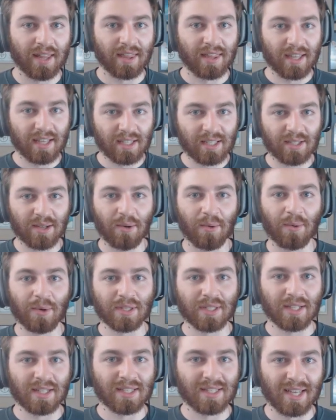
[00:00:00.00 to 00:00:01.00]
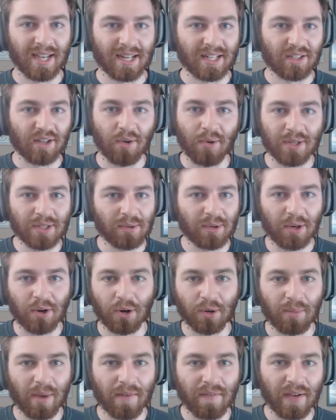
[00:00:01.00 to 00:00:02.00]
This was insane. So I wasn't
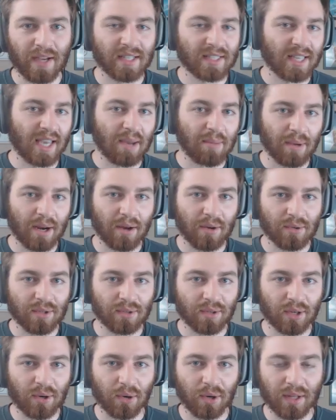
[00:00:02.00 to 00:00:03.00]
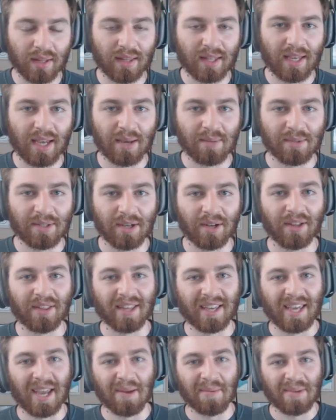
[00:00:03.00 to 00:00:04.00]
recording my face cam, but I was recording the game's
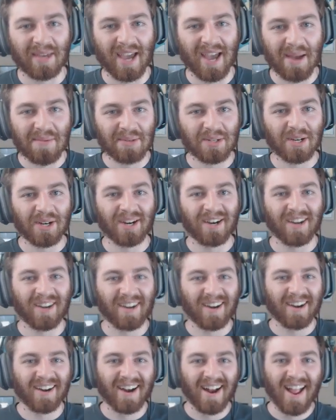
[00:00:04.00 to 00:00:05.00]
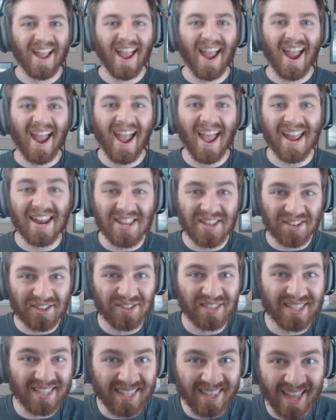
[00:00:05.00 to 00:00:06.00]
the game capture. And you
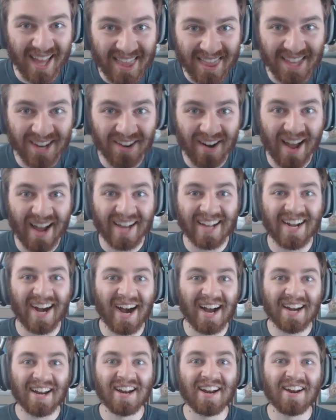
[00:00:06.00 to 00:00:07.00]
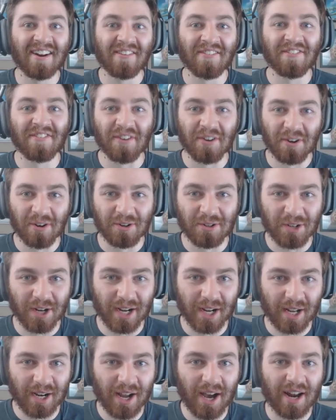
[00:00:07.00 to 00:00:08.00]
can see that there, I got an Inferno
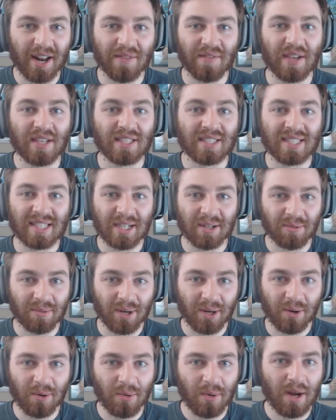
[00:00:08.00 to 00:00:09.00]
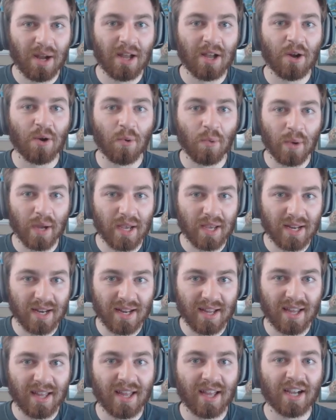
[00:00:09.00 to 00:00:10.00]
Dragon out of a zero
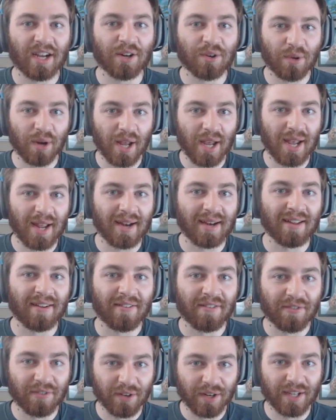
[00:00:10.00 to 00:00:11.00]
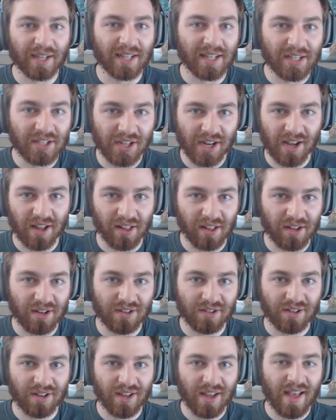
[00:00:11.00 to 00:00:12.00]
win Grand freaking
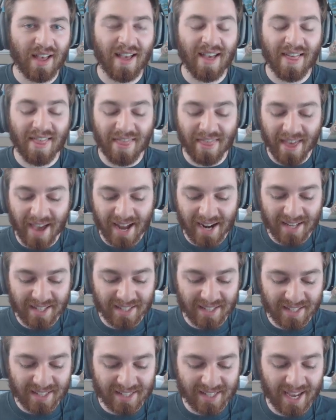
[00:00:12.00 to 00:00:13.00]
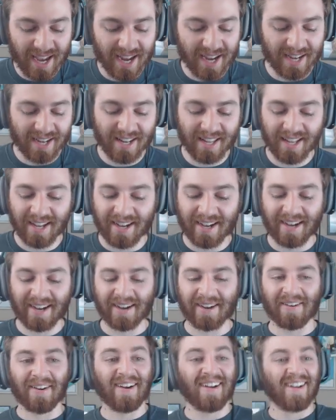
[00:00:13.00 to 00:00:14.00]
Challenge. That is insane.
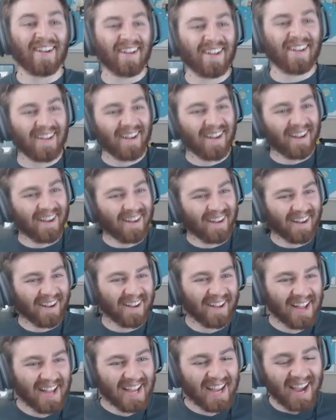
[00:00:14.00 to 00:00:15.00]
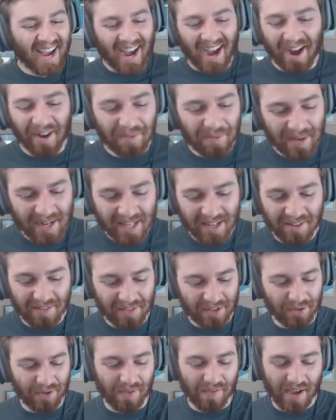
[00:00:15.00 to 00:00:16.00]
Uh, How many
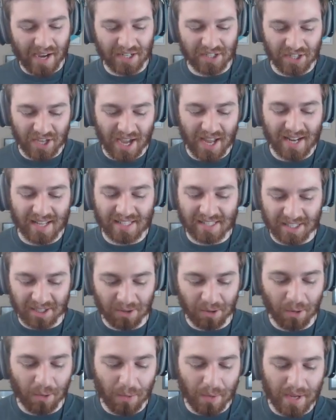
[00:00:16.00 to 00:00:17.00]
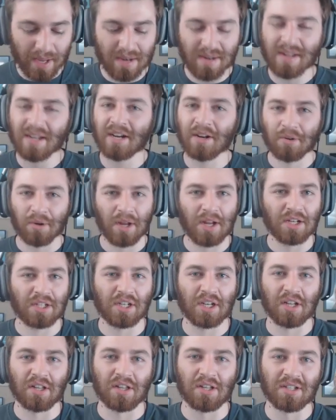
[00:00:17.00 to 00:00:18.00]
of you have actually had a zero win Grand
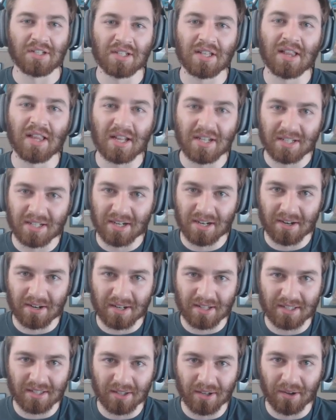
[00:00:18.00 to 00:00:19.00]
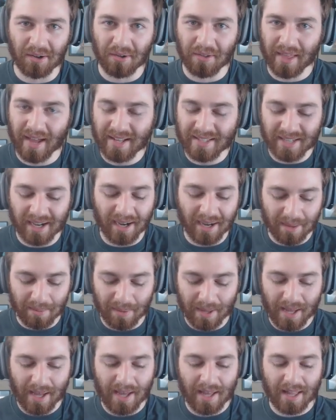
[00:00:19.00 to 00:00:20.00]
Challenge legendary? So that's
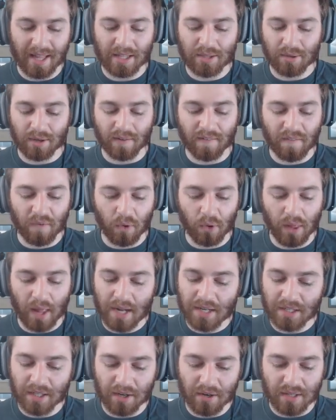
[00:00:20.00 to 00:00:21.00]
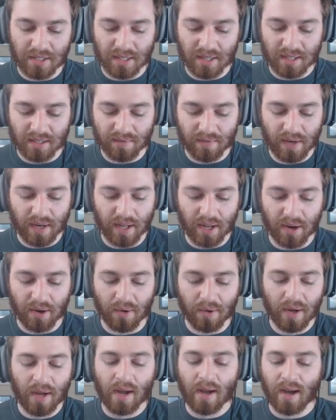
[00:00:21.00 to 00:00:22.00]
hype. That's already four legendaries in this
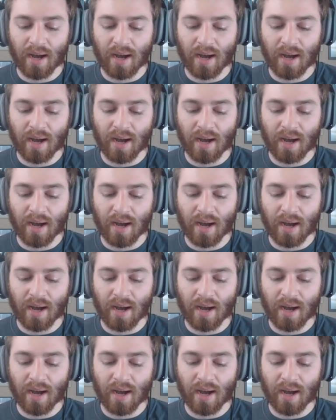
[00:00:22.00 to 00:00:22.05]
video.